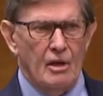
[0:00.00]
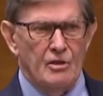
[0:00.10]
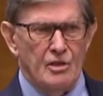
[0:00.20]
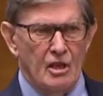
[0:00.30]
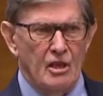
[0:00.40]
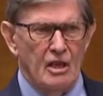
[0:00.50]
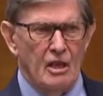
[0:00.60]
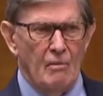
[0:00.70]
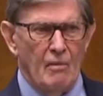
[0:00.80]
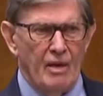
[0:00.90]

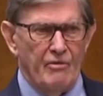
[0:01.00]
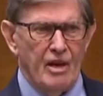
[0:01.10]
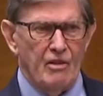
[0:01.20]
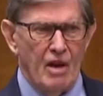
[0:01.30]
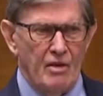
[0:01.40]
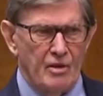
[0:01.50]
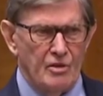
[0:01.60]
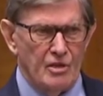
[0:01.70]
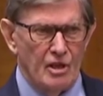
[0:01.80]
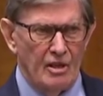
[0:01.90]
concerning my very grave
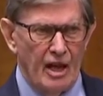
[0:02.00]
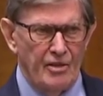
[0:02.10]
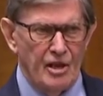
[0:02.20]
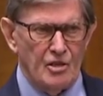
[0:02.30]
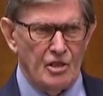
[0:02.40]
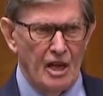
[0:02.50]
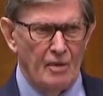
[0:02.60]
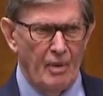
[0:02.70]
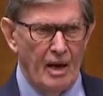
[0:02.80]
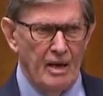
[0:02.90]
concern, I think
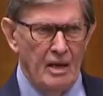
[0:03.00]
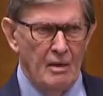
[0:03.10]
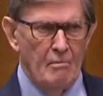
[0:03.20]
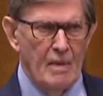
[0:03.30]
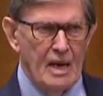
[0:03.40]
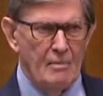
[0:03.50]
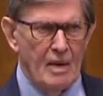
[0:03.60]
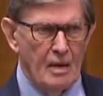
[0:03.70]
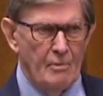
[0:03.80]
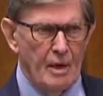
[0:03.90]
shared by many,
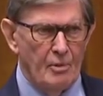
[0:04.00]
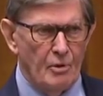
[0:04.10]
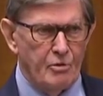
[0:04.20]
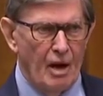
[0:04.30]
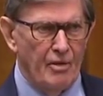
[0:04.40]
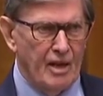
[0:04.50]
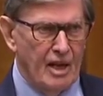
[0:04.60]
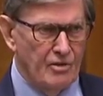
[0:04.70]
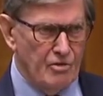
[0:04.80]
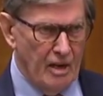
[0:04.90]
many people throughout the
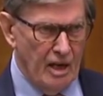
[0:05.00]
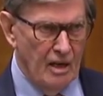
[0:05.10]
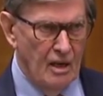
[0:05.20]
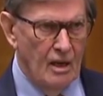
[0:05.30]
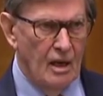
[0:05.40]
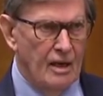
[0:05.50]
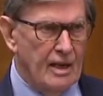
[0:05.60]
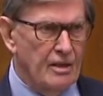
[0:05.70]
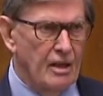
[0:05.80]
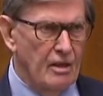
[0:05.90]
country,
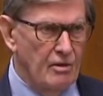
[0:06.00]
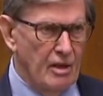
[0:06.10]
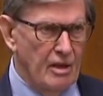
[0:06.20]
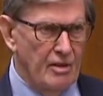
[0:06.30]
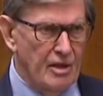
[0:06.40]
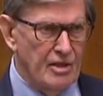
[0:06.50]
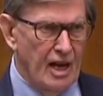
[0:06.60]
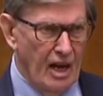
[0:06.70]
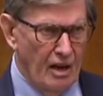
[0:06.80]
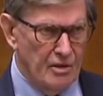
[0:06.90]
let alone in this
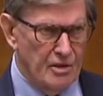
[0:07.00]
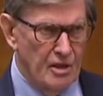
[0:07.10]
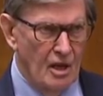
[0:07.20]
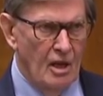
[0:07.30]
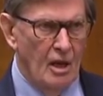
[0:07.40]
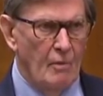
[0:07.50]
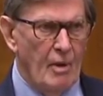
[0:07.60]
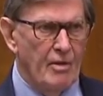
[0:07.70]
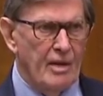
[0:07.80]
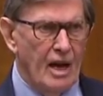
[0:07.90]
House,
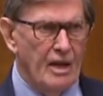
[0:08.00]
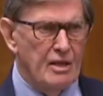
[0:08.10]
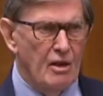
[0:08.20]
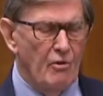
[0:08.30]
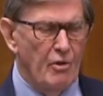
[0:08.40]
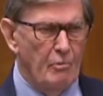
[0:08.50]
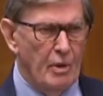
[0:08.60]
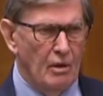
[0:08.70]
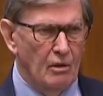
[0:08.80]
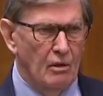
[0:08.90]
about the idea of a
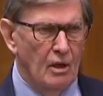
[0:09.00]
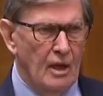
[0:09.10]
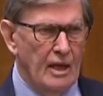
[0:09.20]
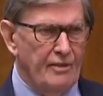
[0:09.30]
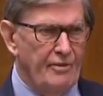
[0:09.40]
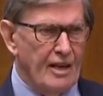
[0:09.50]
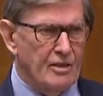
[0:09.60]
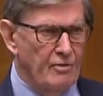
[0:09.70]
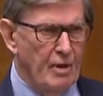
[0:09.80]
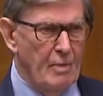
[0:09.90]
bill
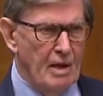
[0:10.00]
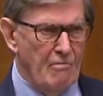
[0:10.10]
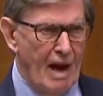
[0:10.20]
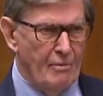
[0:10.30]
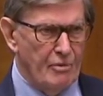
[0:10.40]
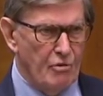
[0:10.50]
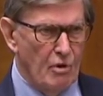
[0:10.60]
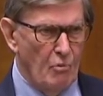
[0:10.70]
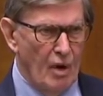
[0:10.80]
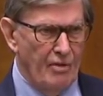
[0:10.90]
effectively being rammed
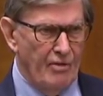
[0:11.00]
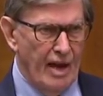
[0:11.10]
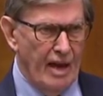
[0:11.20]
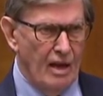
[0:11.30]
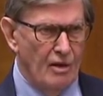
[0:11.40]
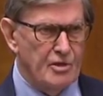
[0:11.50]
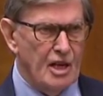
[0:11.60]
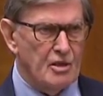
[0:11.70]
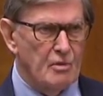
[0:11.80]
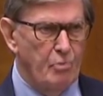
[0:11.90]
through in one day of
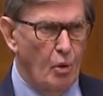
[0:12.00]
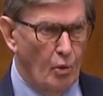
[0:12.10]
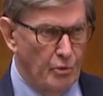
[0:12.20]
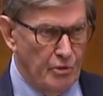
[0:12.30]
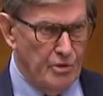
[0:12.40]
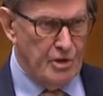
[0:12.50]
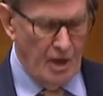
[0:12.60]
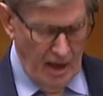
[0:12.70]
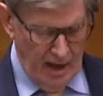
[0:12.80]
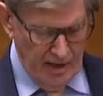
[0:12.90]
such
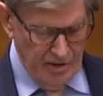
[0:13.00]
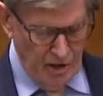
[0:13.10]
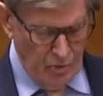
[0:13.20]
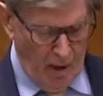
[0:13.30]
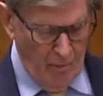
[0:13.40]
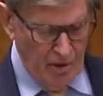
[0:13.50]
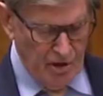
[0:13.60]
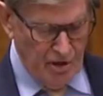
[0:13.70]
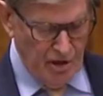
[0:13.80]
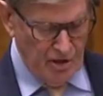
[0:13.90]
importance as this one,
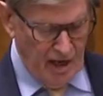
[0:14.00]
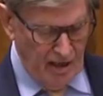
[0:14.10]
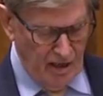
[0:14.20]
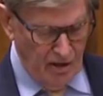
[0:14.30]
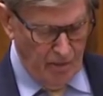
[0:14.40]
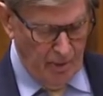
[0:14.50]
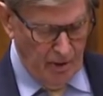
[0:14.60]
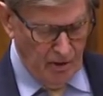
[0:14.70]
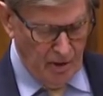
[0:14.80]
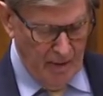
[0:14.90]
which is entitled A
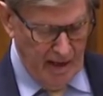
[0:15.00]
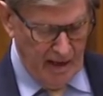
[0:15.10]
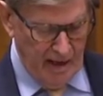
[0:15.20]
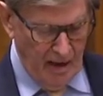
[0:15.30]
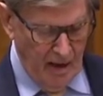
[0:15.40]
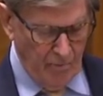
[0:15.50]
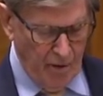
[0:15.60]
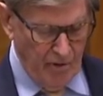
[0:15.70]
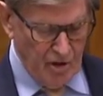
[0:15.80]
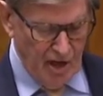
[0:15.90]
Bill to Make
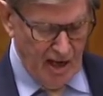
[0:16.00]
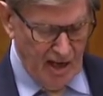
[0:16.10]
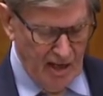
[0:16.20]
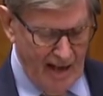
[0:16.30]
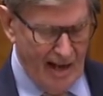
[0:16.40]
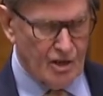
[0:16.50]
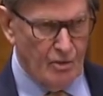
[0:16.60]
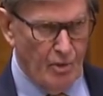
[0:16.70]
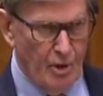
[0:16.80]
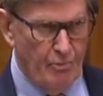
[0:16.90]
Provision in
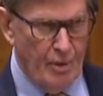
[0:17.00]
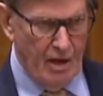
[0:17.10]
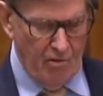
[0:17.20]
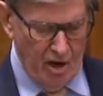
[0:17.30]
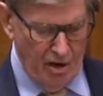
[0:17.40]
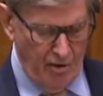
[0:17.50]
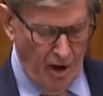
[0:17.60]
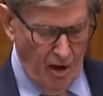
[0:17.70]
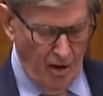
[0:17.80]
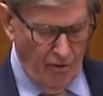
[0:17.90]
Connection with the Period
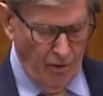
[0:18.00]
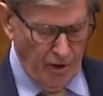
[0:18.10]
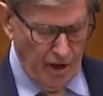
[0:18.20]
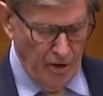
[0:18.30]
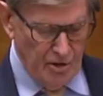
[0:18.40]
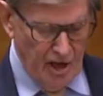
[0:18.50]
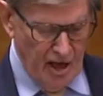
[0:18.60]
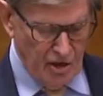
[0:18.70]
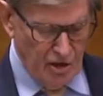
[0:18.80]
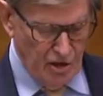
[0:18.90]
for
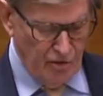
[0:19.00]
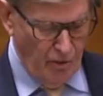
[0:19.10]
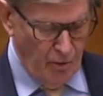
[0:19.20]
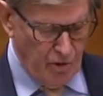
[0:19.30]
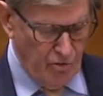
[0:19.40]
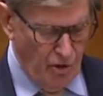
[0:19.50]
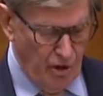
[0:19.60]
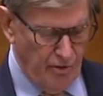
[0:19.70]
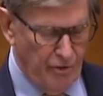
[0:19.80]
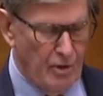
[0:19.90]
Negotiations for
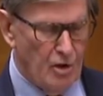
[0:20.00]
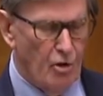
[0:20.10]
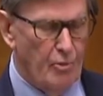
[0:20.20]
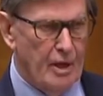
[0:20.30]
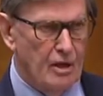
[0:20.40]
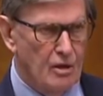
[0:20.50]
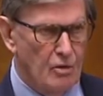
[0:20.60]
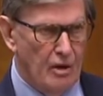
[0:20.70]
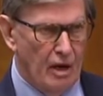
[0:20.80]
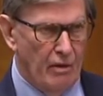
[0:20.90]
Withdrawing from the European
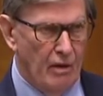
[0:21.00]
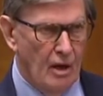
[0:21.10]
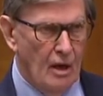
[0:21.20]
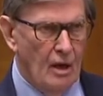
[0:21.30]
Union.